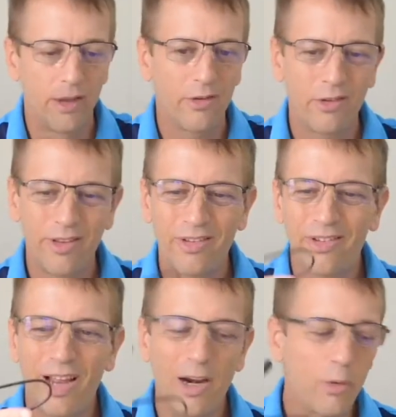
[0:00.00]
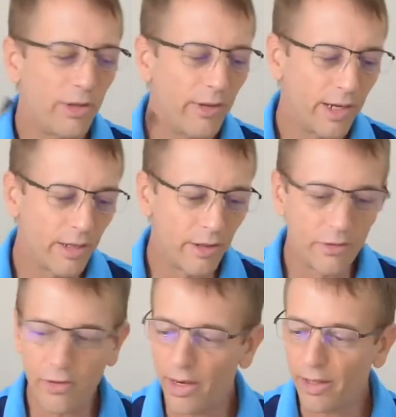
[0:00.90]
So this is kind of
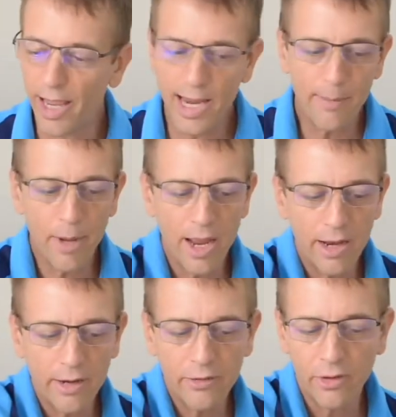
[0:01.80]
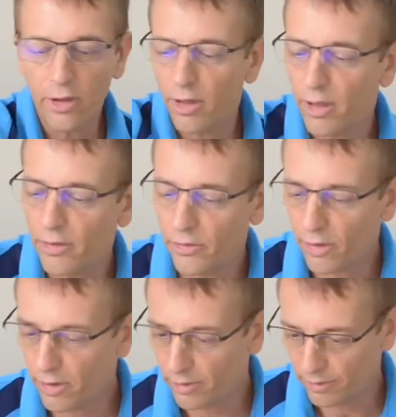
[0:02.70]
ridiculous and lame, and it's
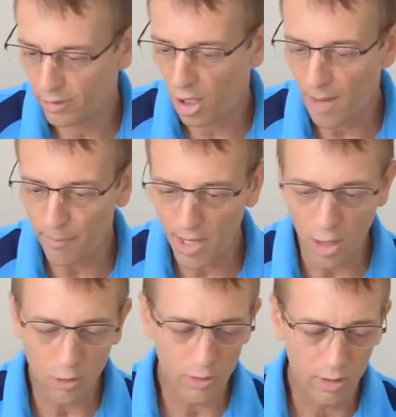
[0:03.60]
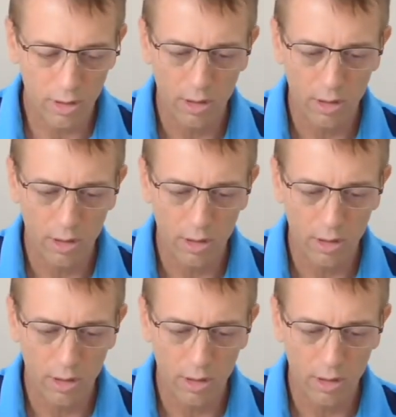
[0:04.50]
a cop-out.